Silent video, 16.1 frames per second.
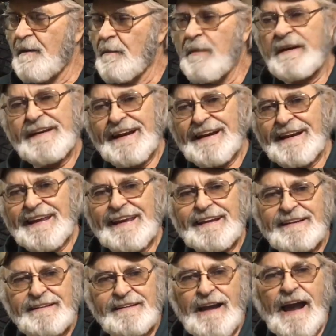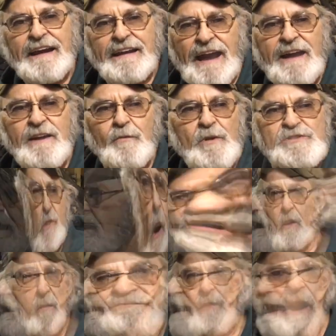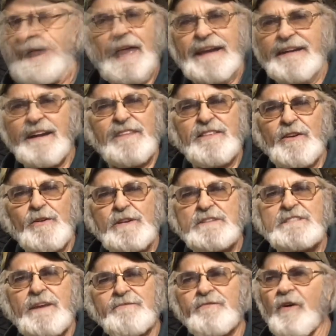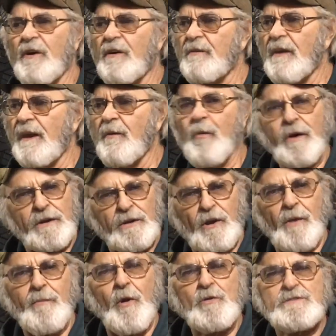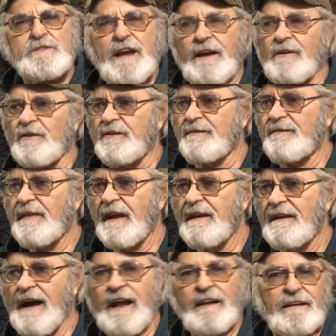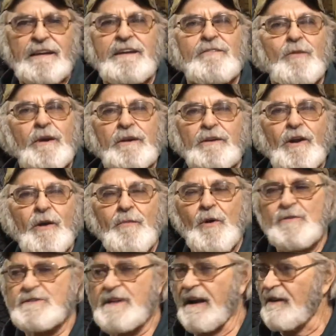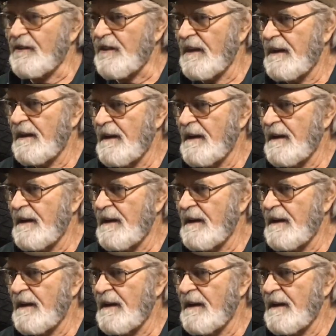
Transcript: But then again, I kind of wish all, I had nothing to do except for uh, working on motorcycles. I love working on motorcycles.